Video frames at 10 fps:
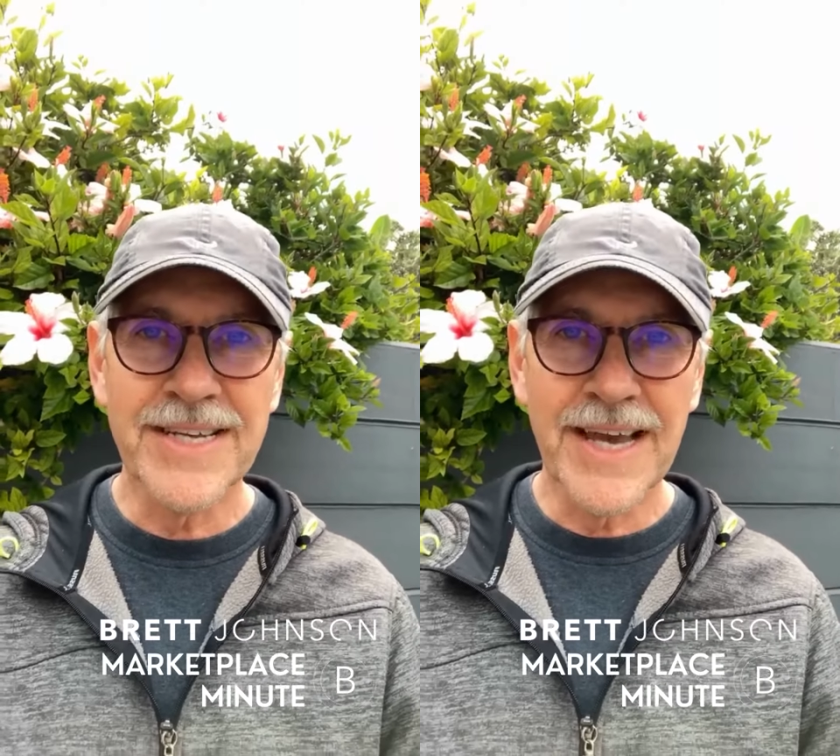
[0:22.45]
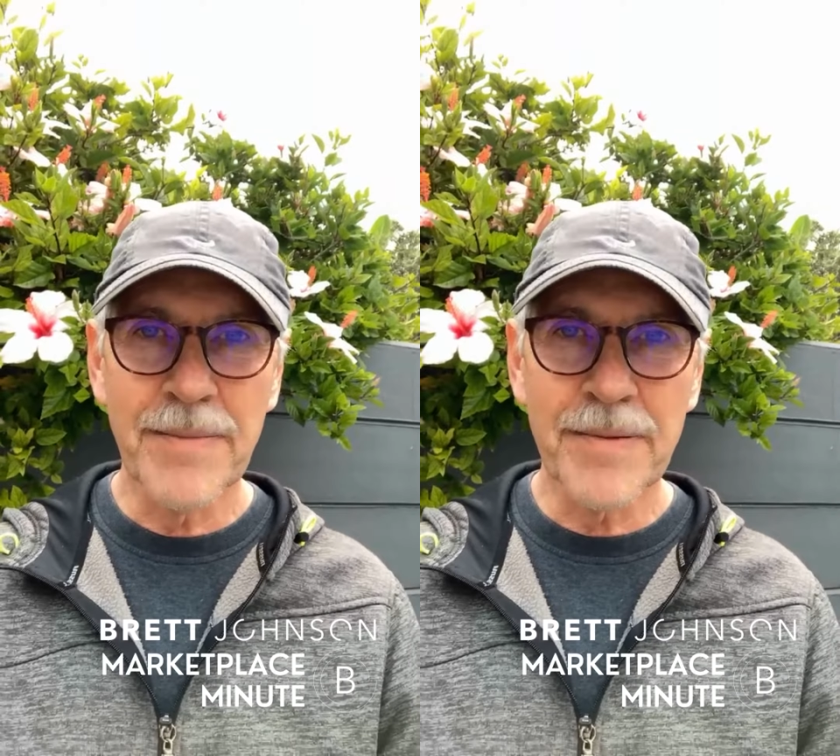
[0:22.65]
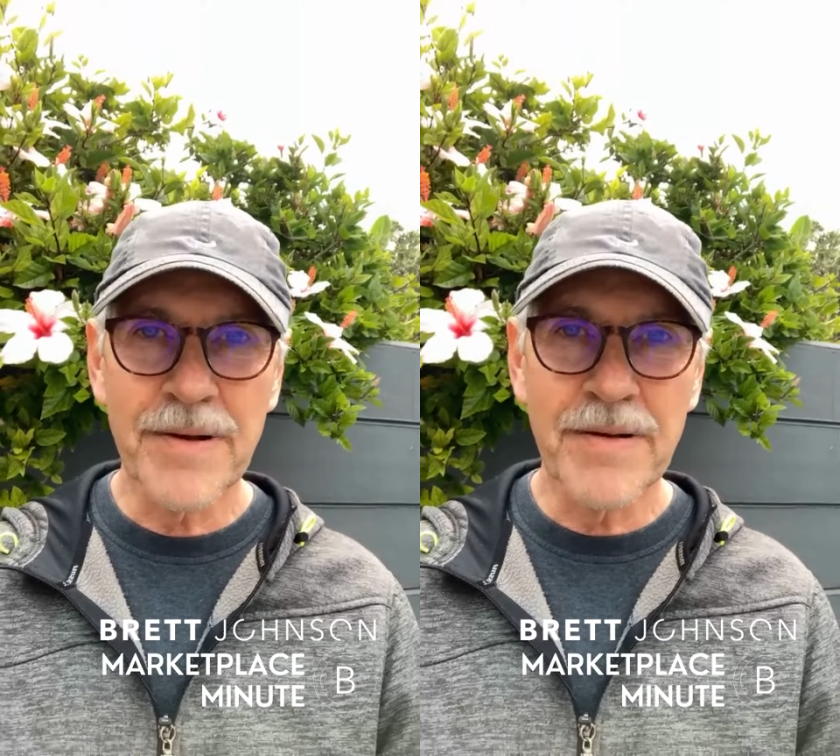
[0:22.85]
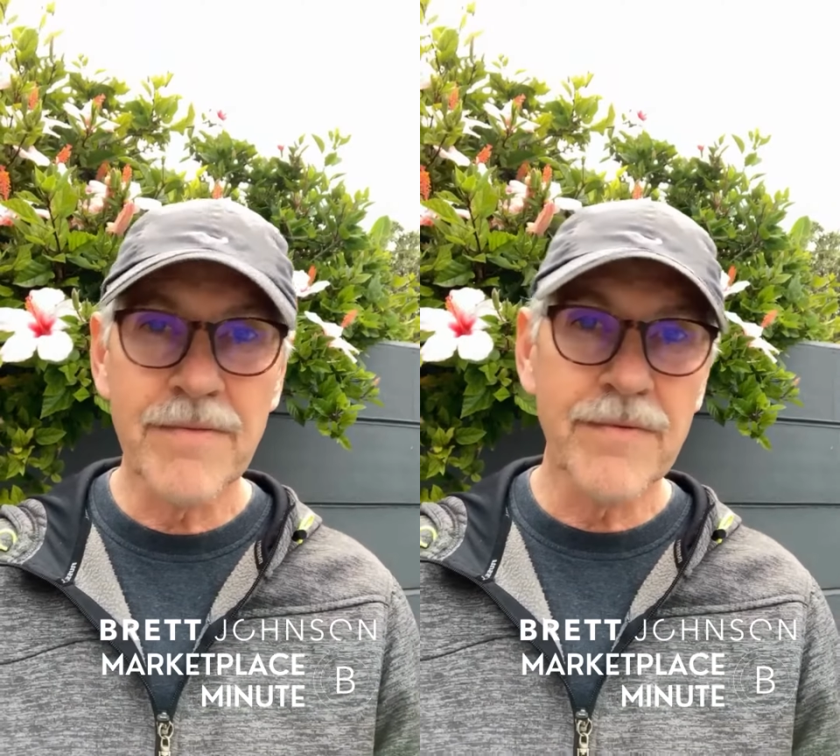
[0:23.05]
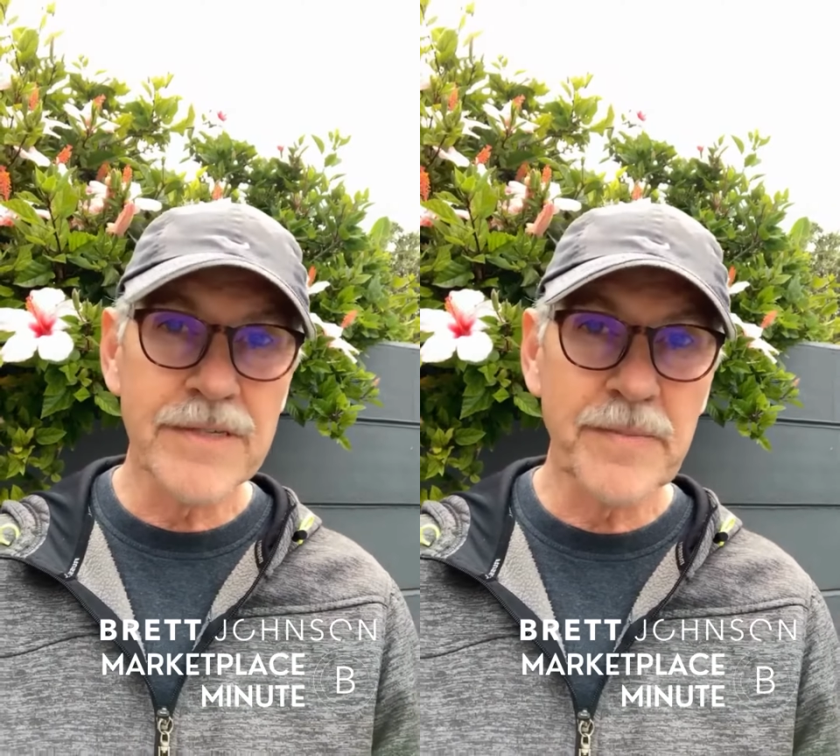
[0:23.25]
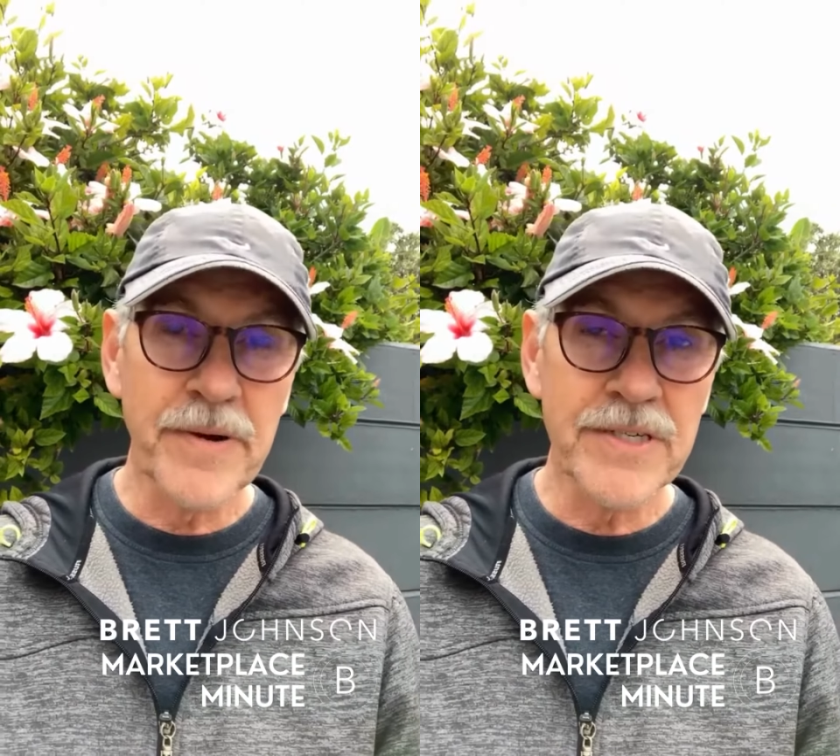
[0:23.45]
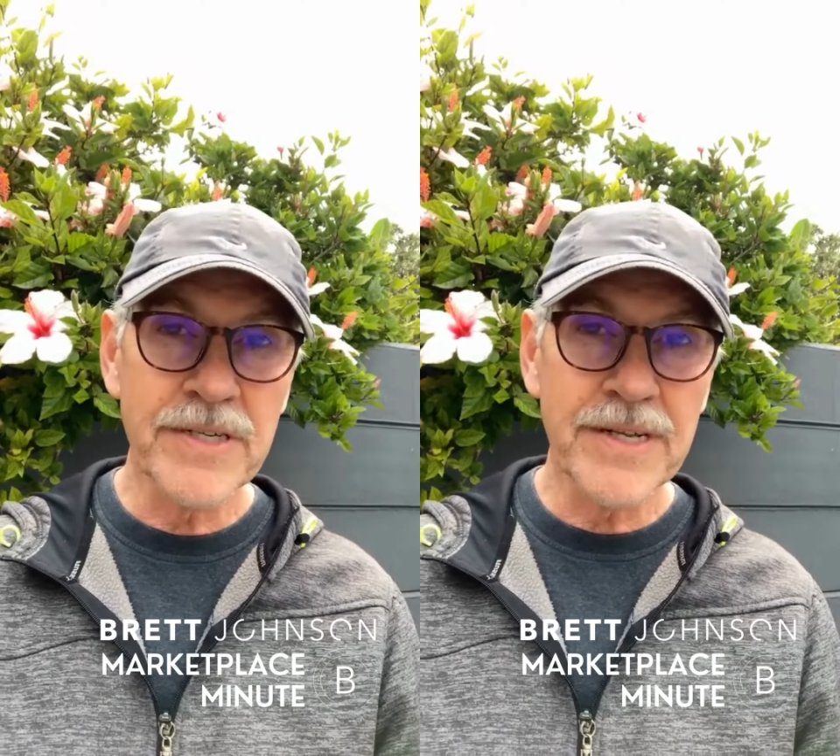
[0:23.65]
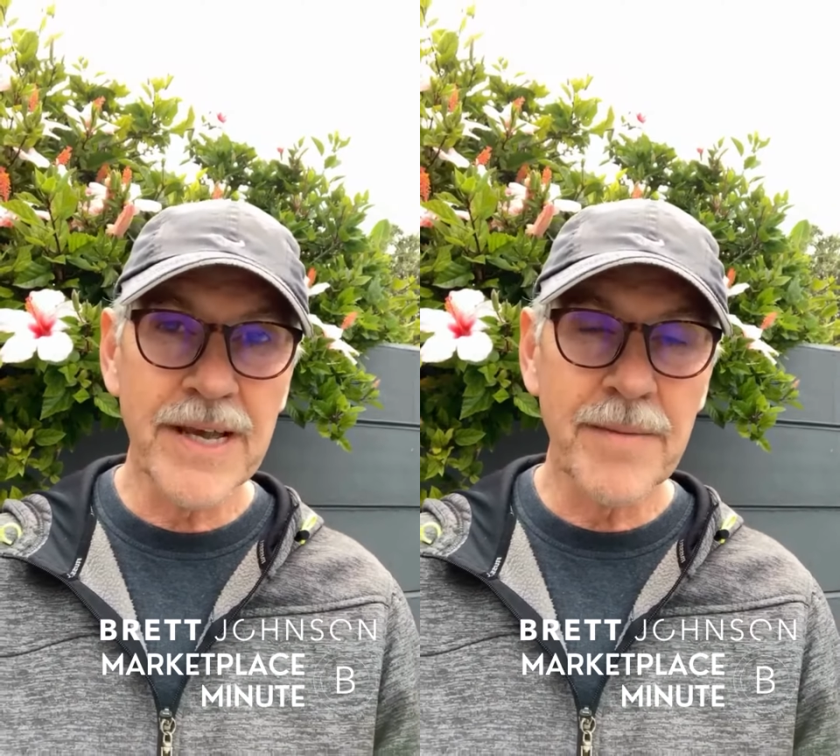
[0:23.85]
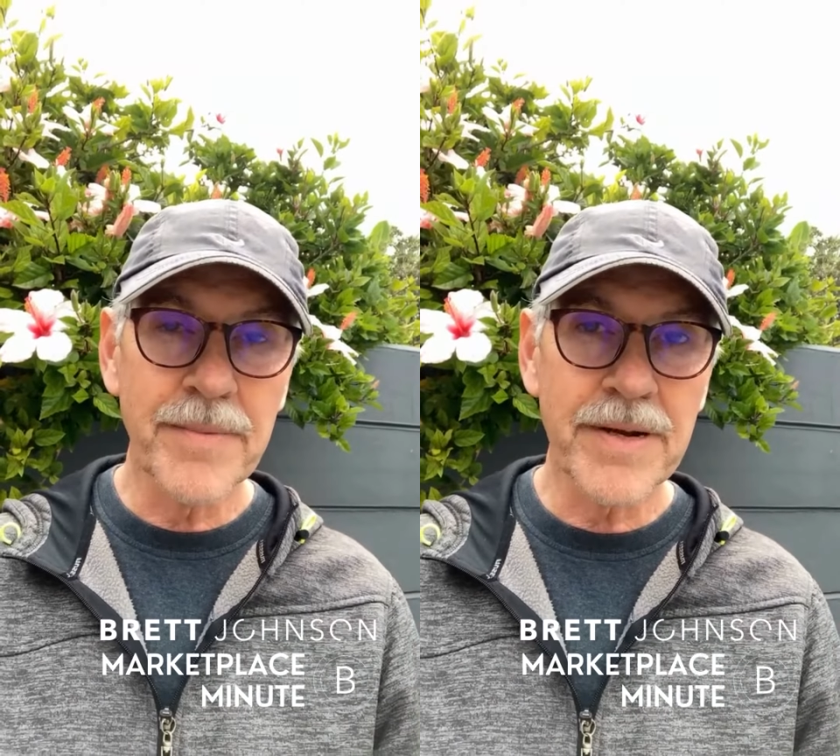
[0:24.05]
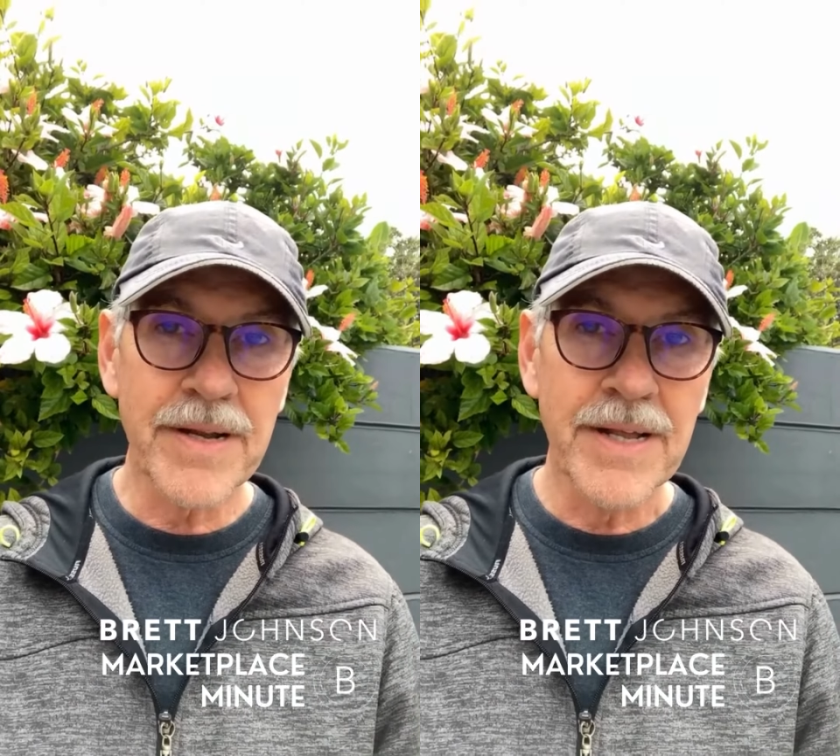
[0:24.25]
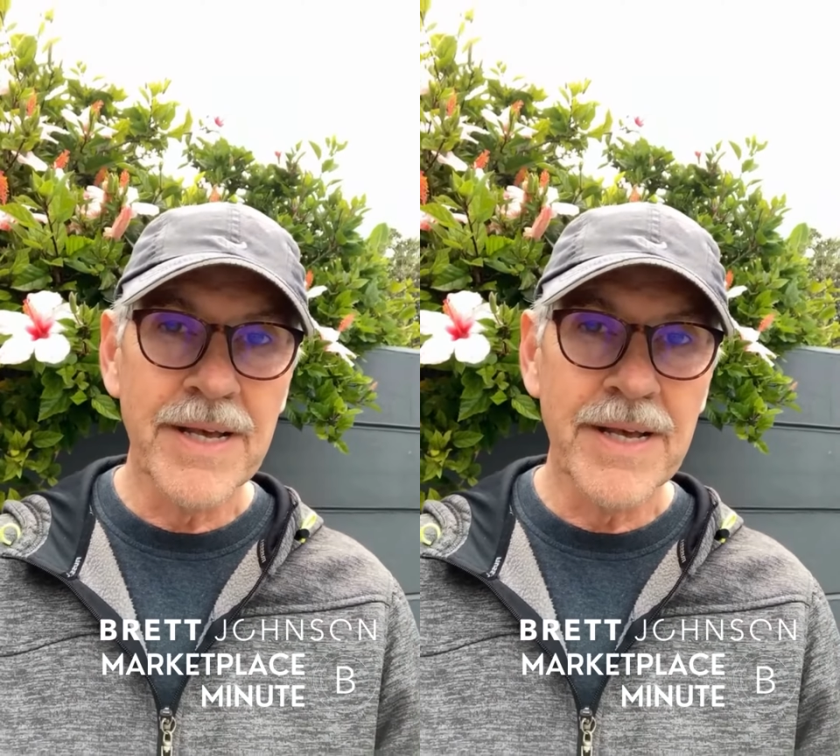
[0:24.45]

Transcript: capital for spiritual capital.